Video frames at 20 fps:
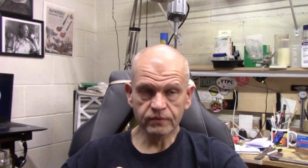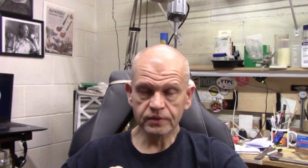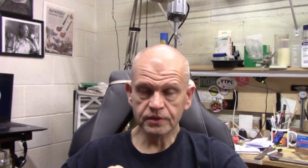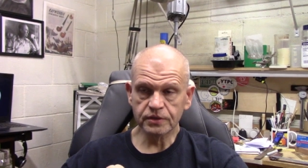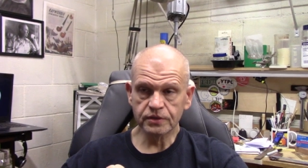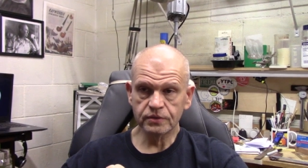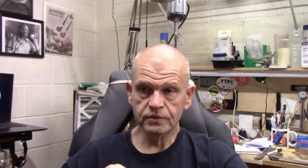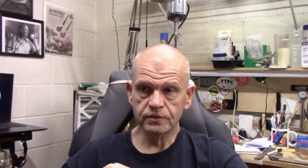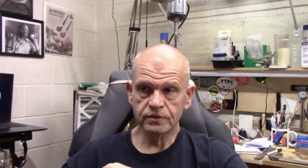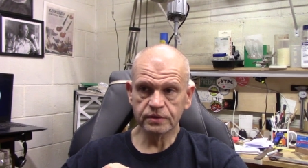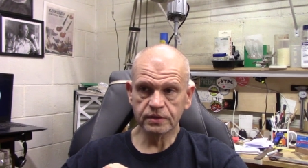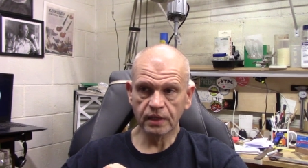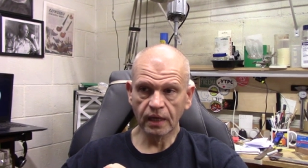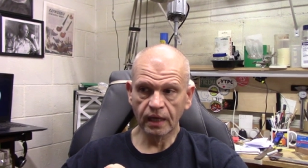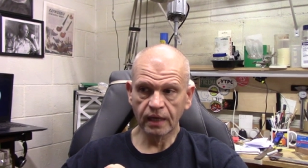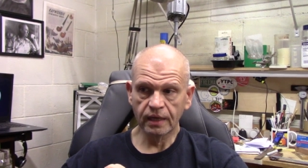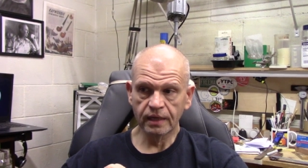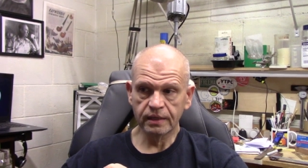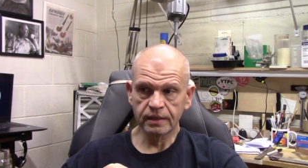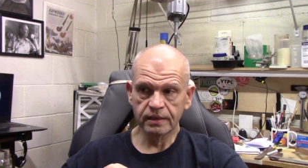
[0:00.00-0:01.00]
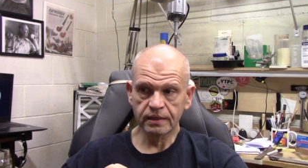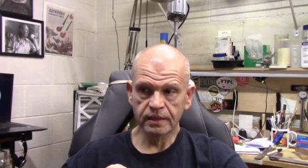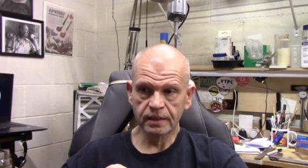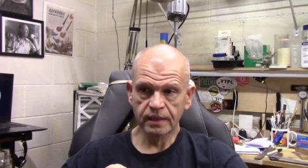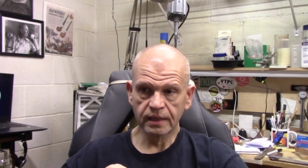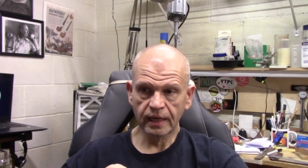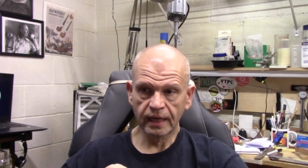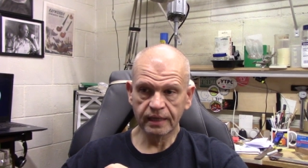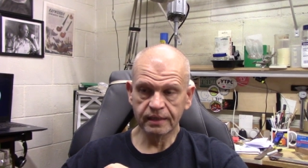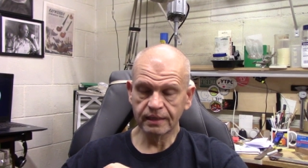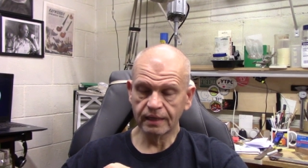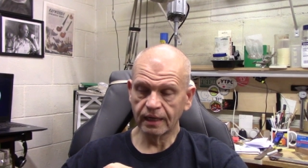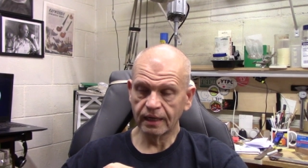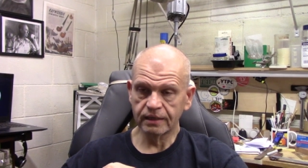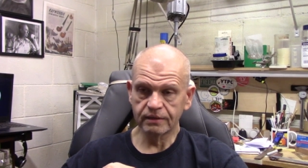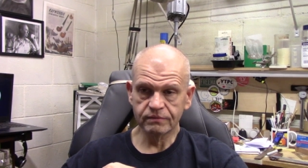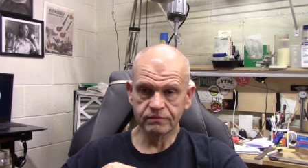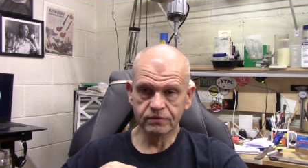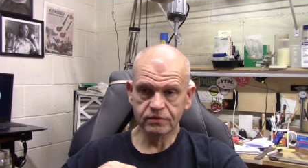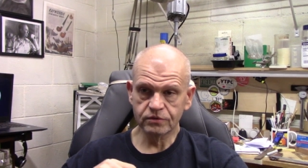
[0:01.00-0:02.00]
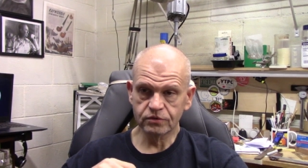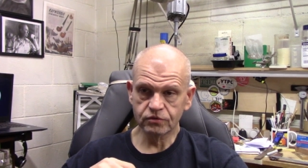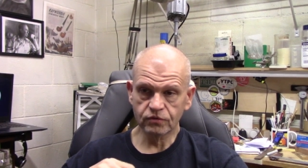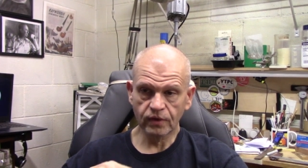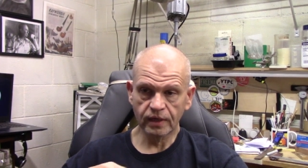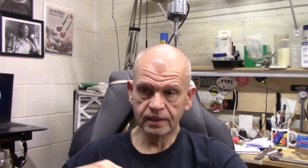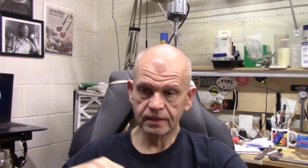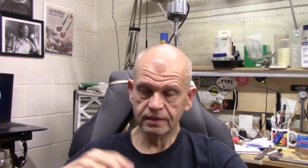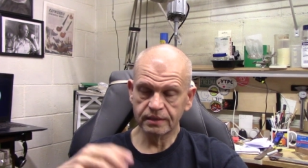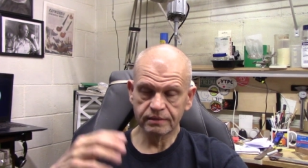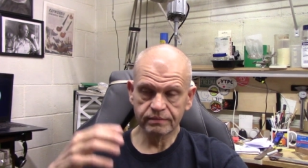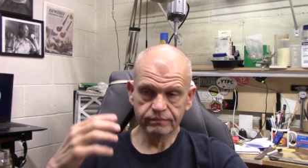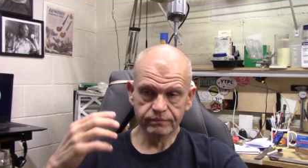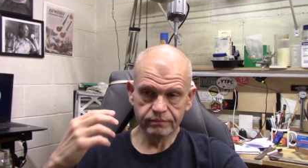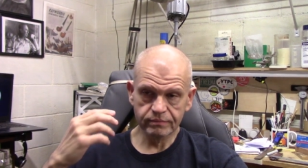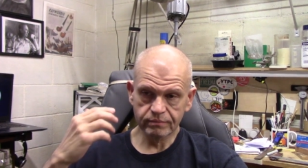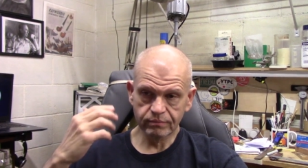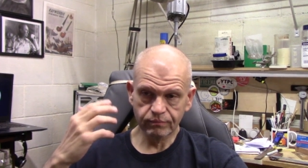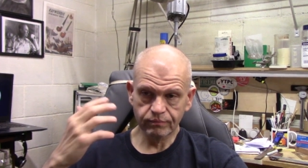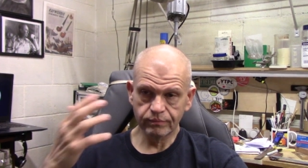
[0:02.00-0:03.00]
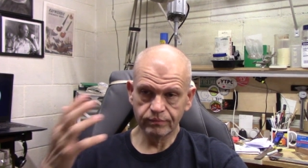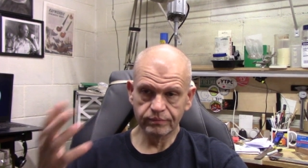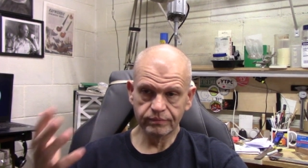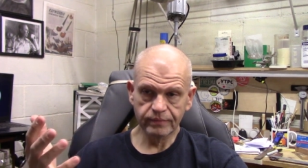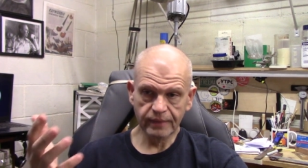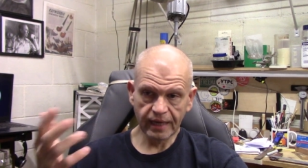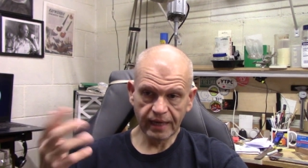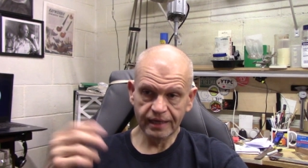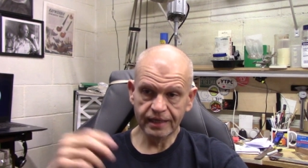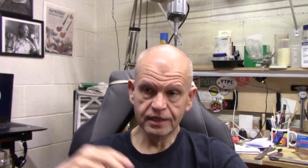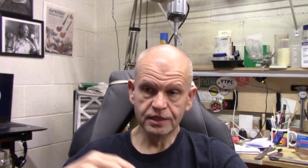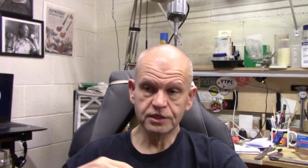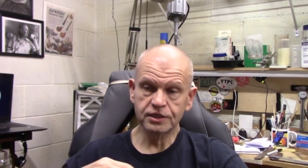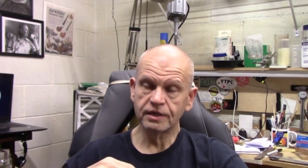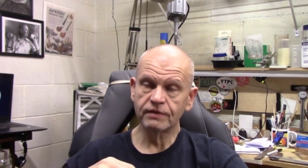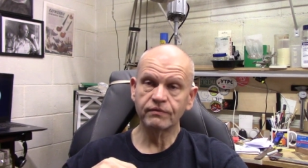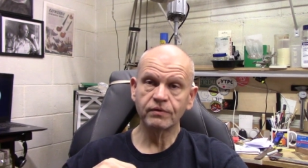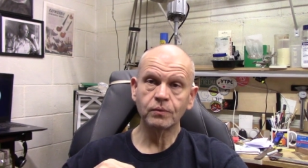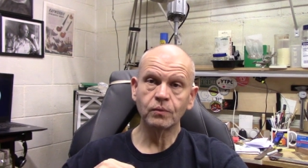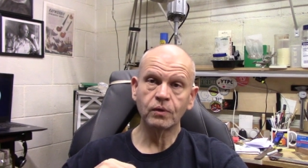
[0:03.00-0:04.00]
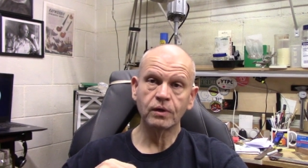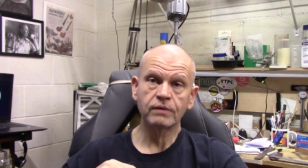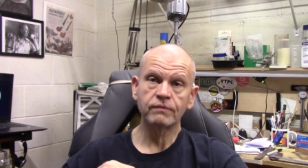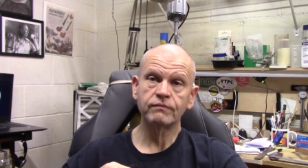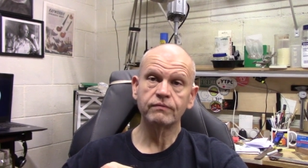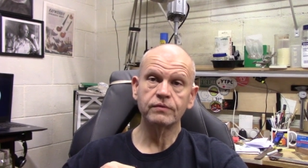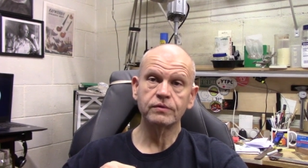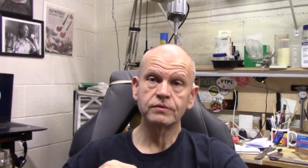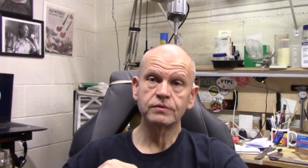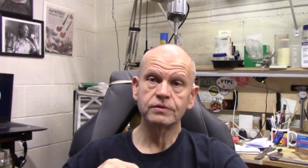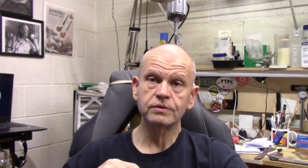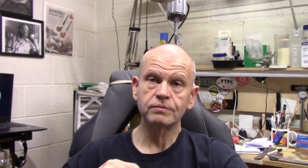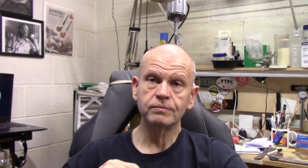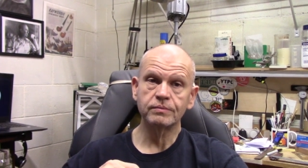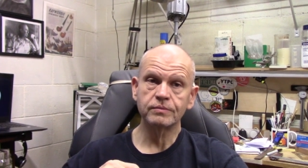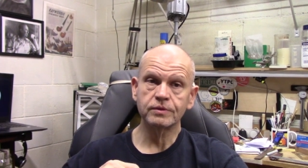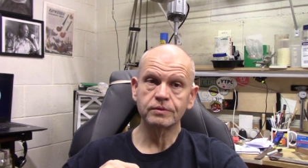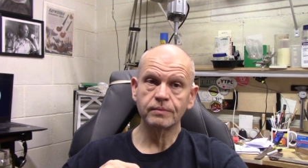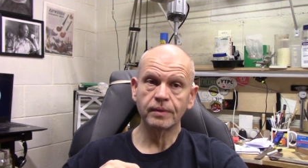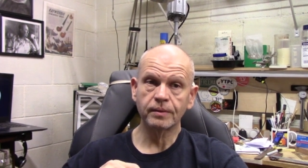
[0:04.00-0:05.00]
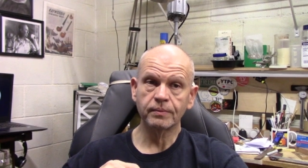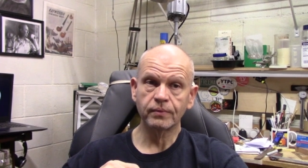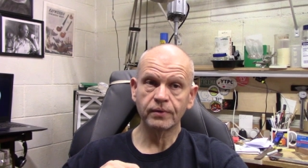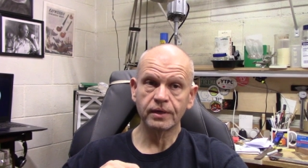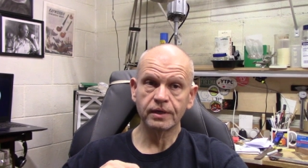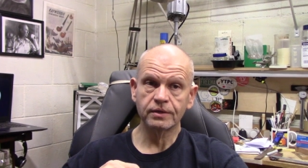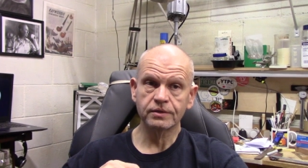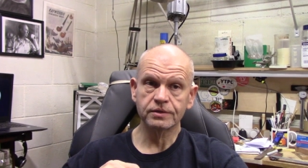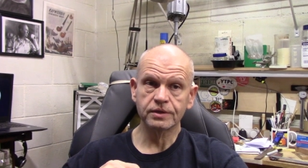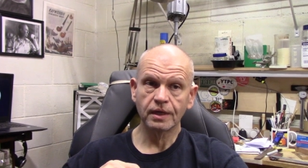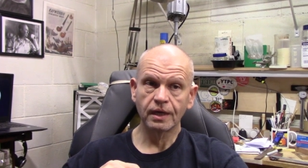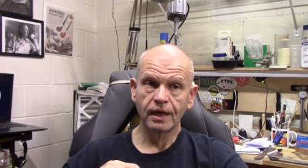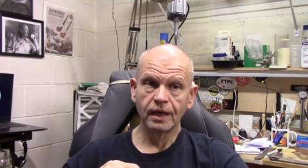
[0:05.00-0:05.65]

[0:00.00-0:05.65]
issues, and I try to add each and every one of you to my prayers.